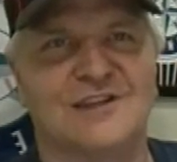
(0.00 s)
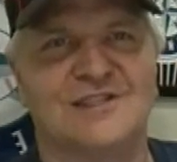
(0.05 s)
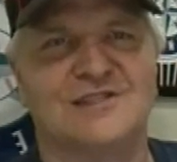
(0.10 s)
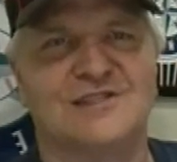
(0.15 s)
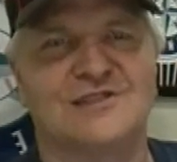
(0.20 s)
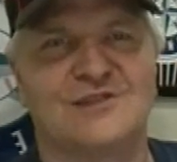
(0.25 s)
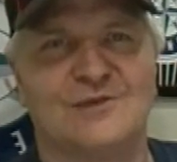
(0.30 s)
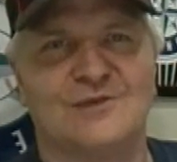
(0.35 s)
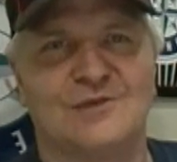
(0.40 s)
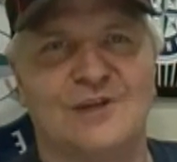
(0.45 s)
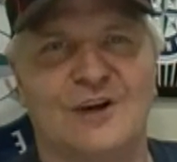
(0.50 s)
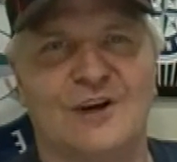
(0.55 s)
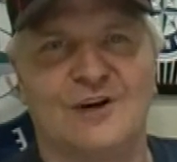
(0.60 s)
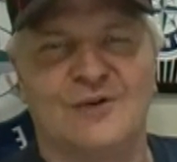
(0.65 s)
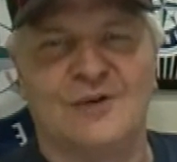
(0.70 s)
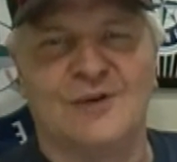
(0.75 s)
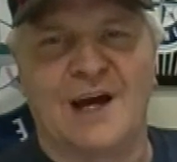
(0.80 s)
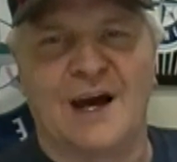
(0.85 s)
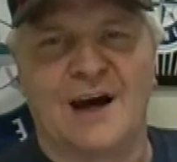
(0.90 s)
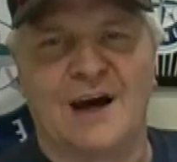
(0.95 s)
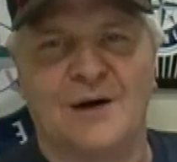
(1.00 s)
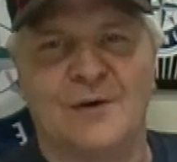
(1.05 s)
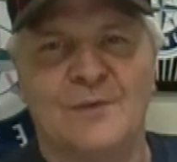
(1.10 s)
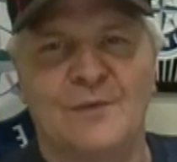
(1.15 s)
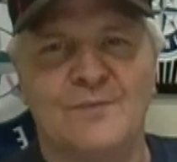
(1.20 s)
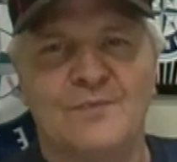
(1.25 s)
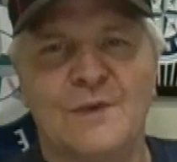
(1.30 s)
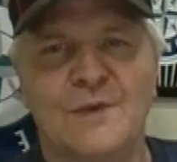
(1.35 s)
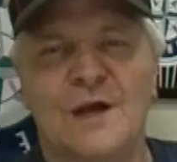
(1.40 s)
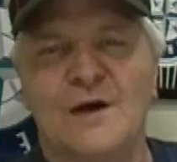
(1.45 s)
He's 2-0
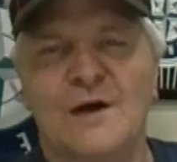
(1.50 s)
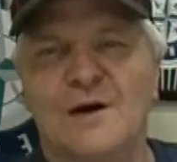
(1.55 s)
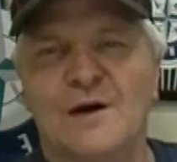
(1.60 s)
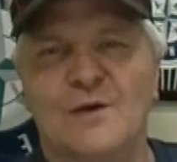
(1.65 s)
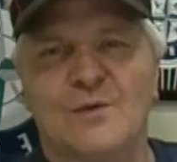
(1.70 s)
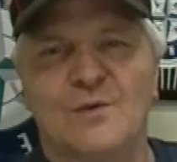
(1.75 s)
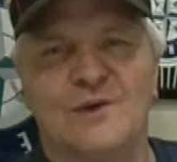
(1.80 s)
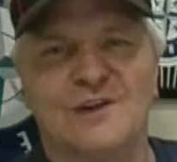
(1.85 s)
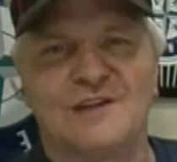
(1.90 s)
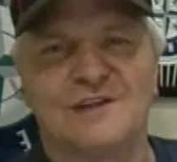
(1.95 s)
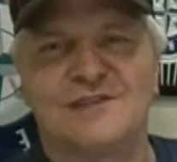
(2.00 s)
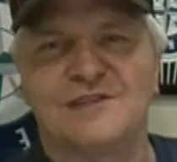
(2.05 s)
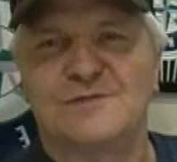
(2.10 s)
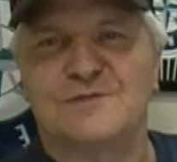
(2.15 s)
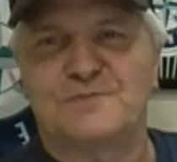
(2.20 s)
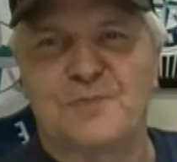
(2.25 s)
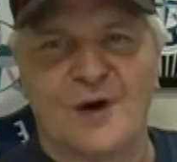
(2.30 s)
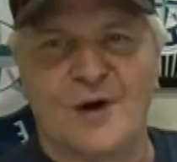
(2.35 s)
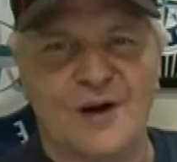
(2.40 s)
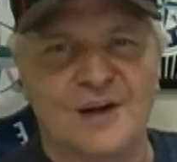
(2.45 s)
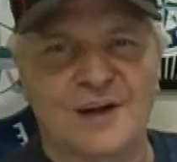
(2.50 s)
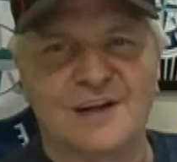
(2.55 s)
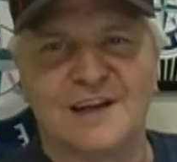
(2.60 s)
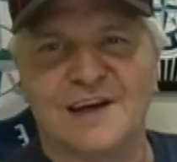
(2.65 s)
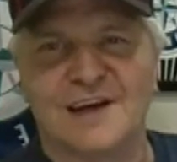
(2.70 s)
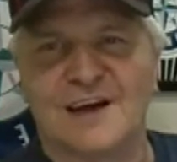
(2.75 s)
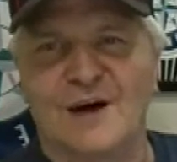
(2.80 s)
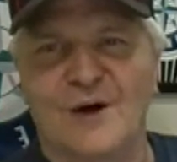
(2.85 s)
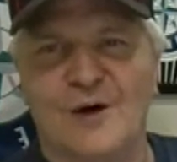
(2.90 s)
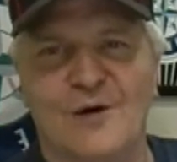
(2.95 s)
now with a
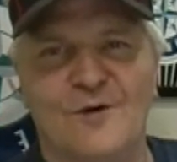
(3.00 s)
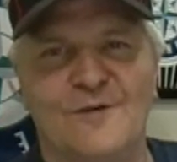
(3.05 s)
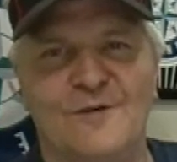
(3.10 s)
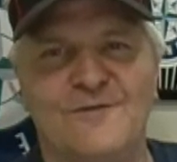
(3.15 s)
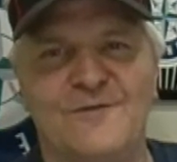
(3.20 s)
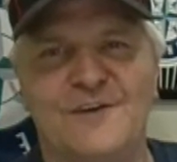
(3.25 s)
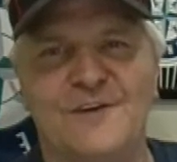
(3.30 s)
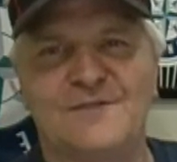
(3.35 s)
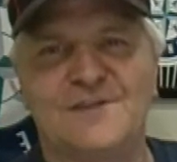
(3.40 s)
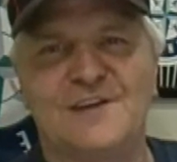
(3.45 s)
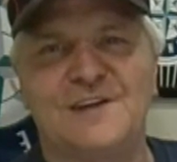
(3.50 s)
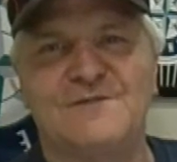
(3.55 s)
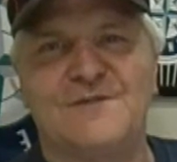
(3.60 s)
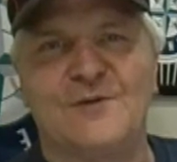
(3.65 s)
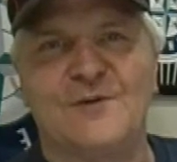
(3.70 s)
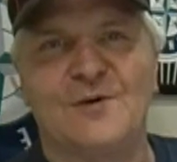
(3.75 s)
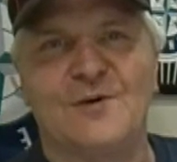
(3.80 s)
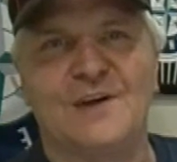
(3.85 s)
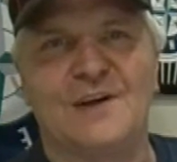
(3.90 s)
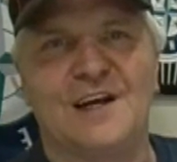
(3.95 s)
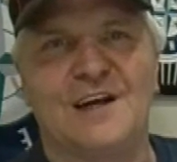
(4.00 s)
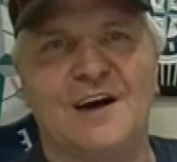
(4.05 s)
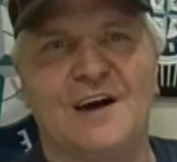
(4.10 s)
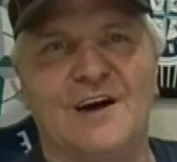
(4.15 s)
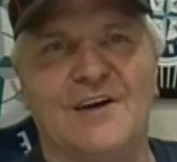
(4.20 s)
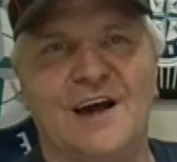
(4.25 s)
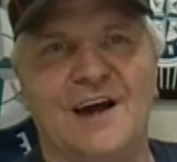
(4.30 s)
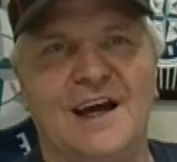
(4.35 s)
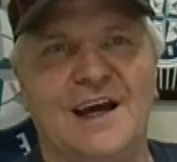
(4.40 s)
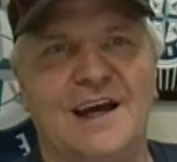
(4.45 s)
sparkling .054
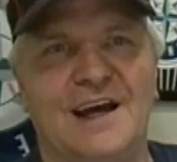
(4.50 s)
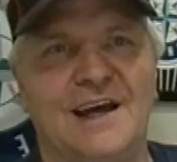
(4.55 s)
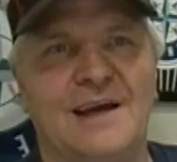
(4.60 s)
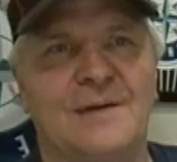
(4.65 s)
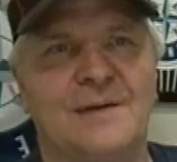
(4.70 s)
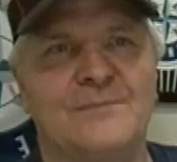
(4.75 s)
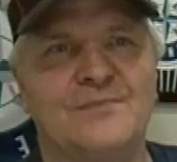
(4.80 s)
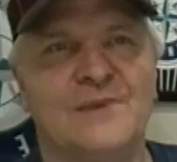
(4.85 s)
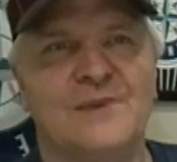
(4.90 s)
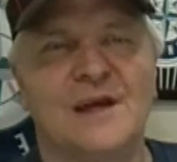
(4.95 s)
ERA.